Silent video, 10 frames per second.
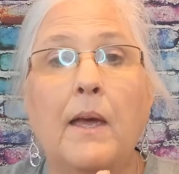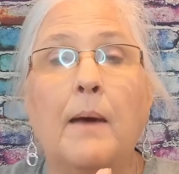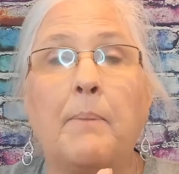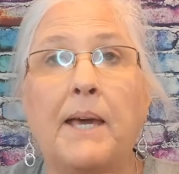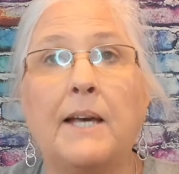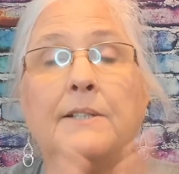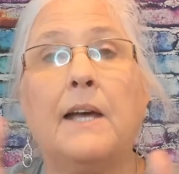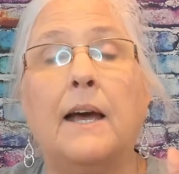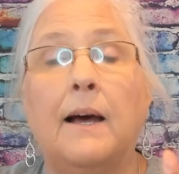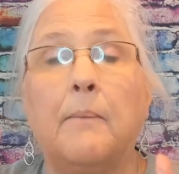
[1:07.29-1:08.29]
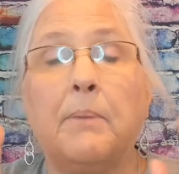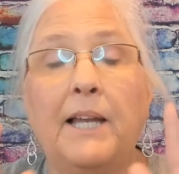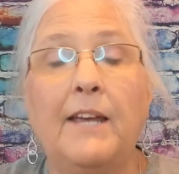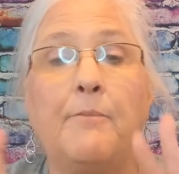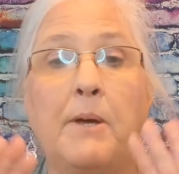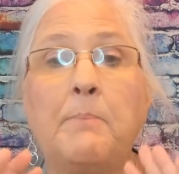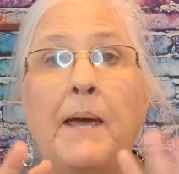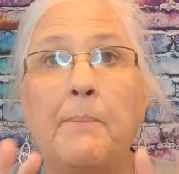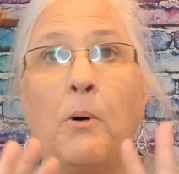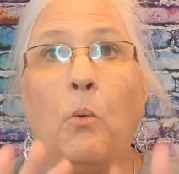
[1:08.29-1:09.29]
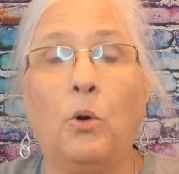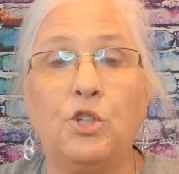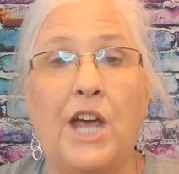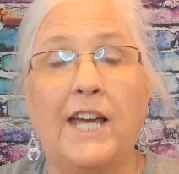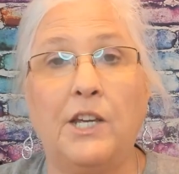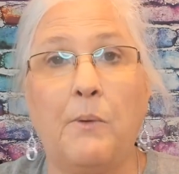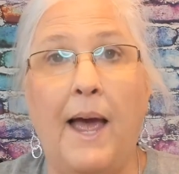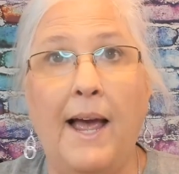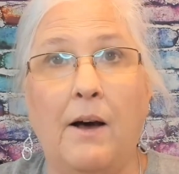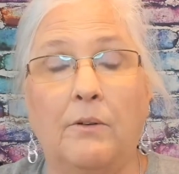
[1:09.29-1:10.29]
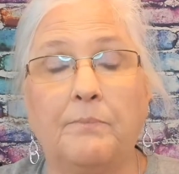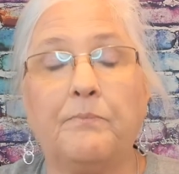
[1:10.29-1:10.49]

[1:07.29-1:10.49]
Because believe me, people will check you out